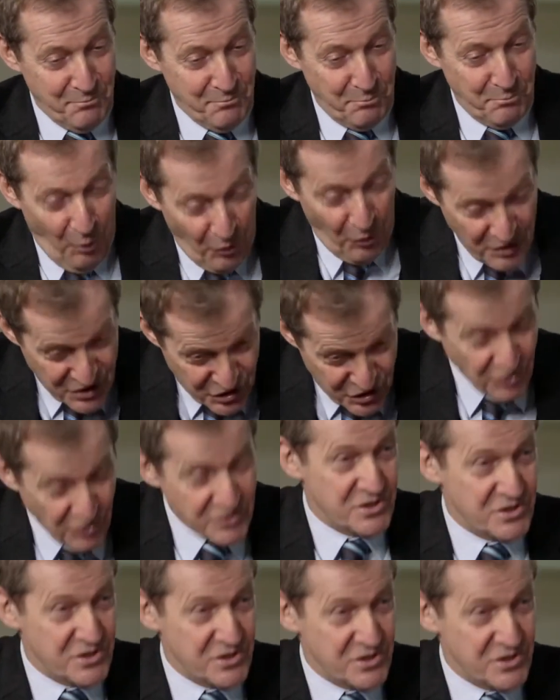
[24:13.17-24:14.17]
Boris
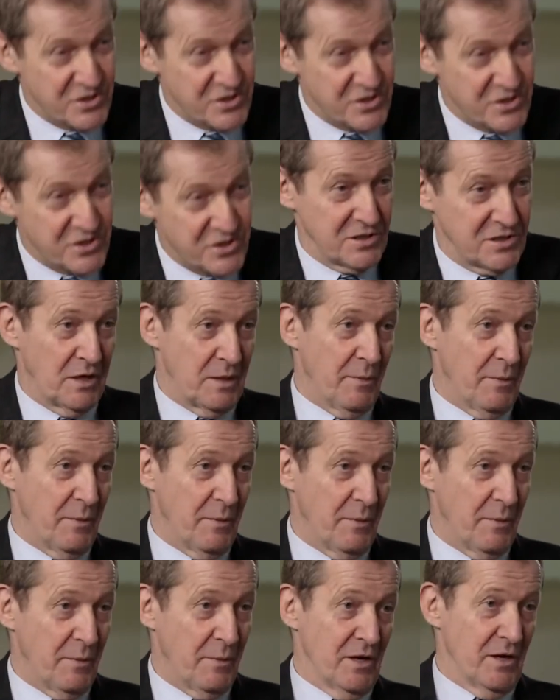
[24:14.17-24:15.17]
Johnson what he might
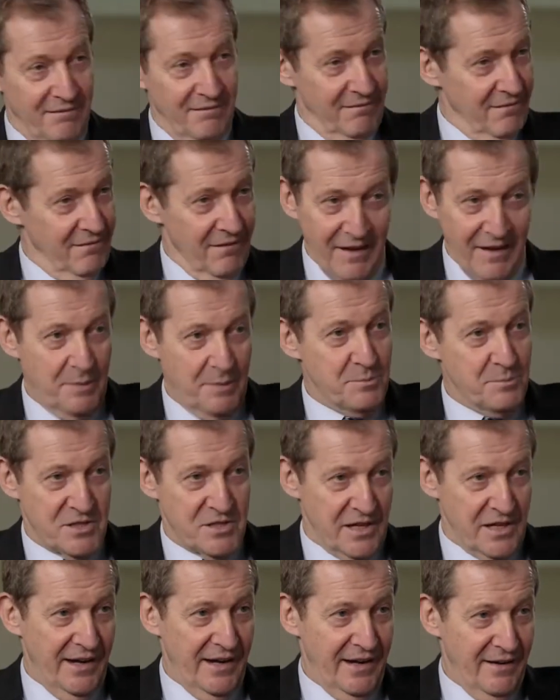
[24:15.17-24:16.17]
say, then let him
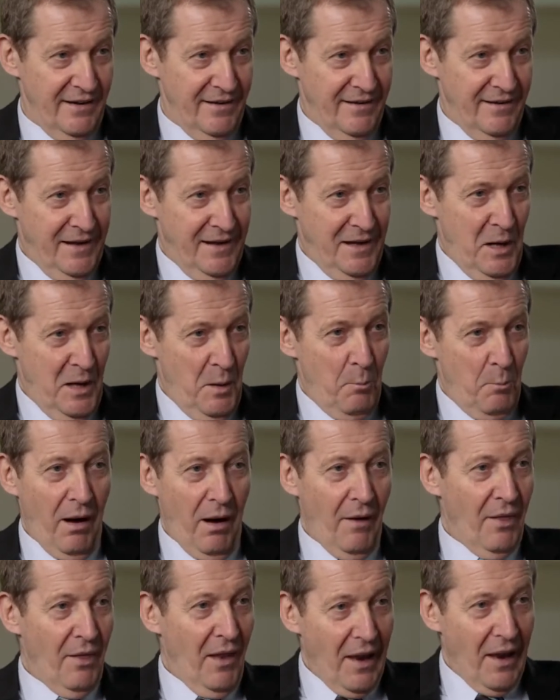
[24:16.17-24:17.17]
say it.
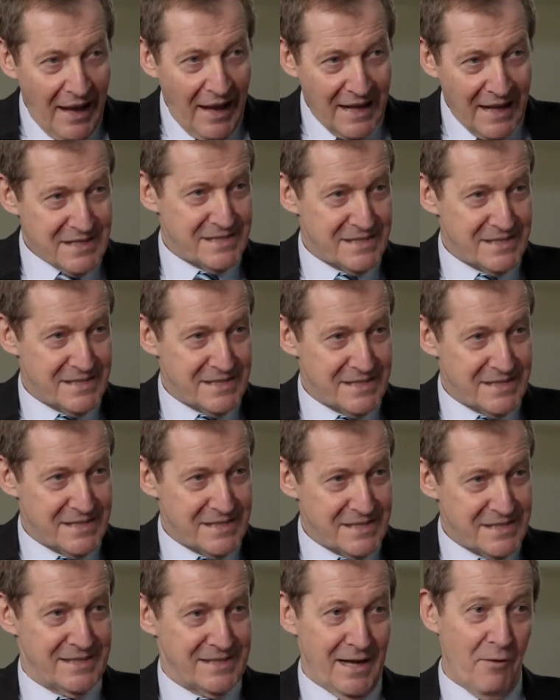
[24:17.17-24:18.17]
But
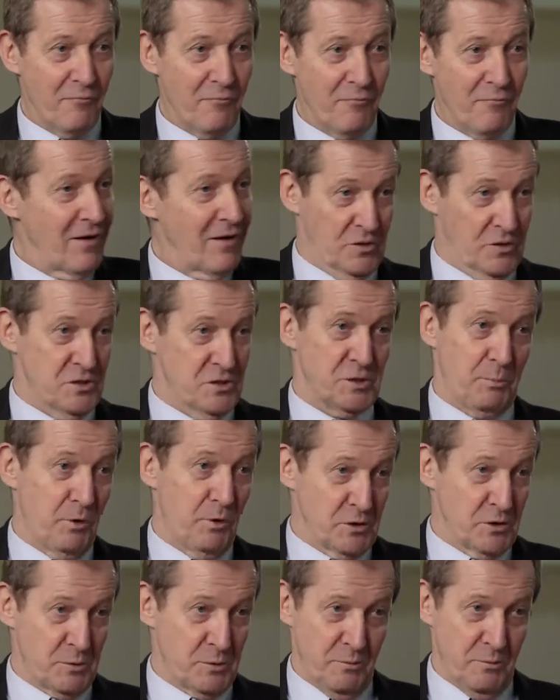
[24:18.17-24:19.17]
I'm no longer a
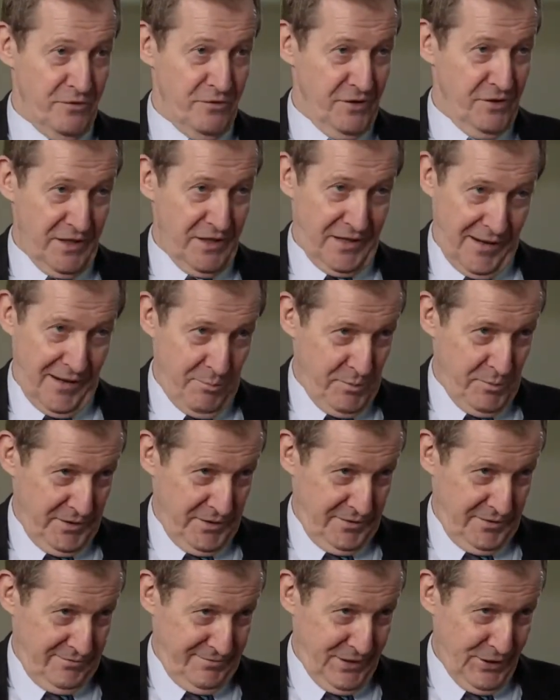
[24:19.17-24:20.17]
spokesman
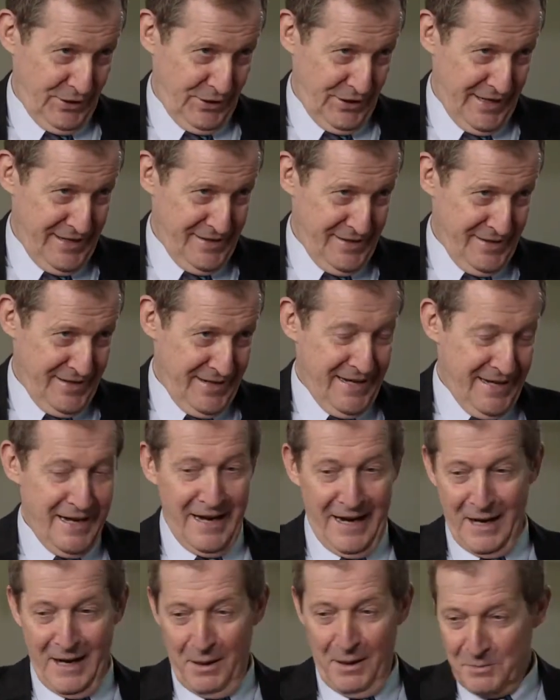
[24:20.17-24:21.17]
for the government,
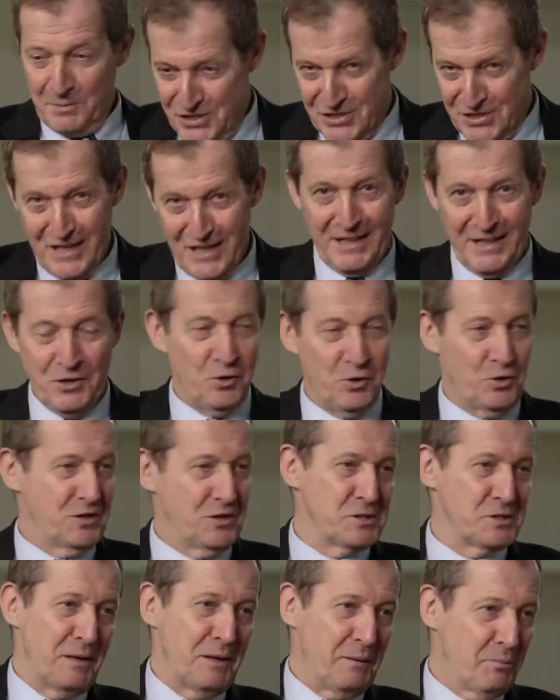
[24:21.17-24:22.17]
okay? And I'm
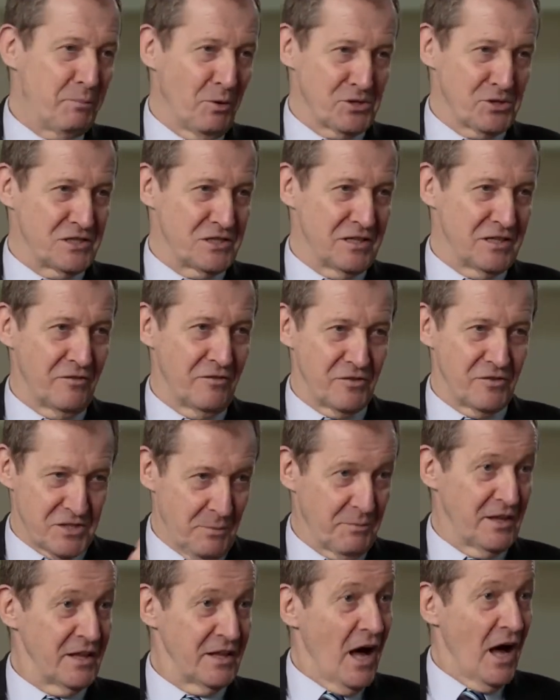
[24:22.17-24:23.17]
certainly not going to speak
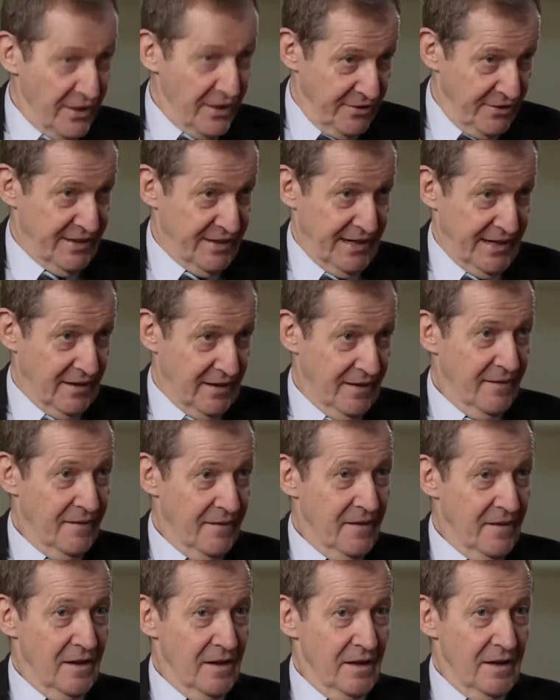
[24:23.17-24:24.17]
positively for something that I
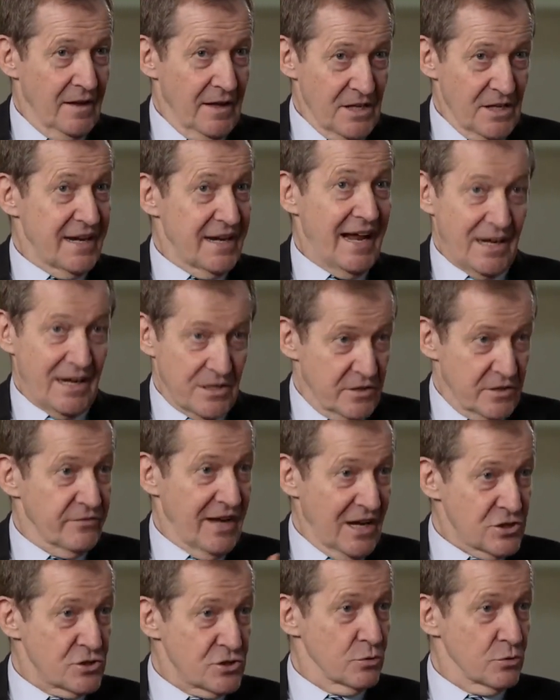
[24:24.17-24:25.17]
think is an act
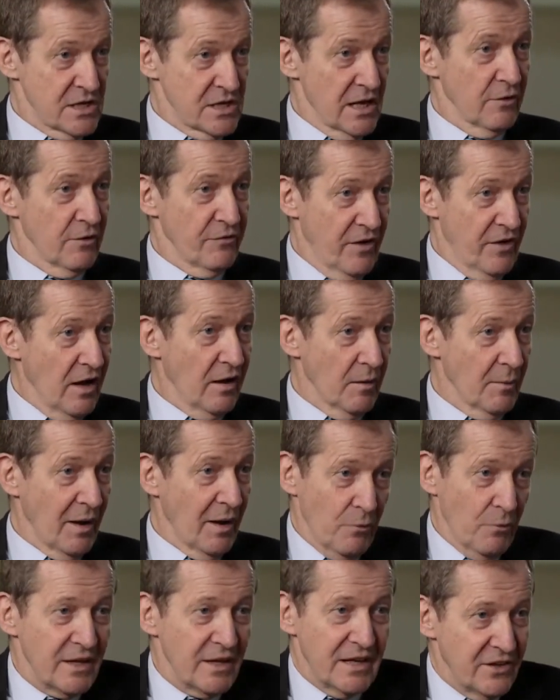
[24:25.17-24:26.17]
of national self-harm.
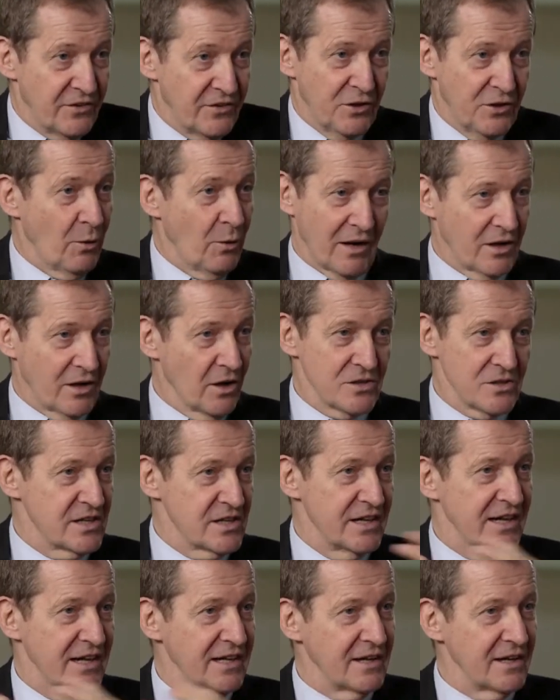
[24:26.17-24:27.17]
I really do. I can't
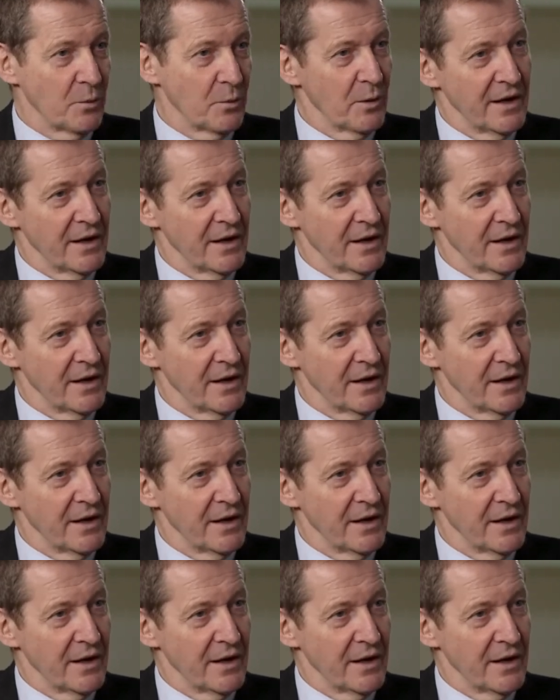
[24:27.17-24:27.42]
see it any other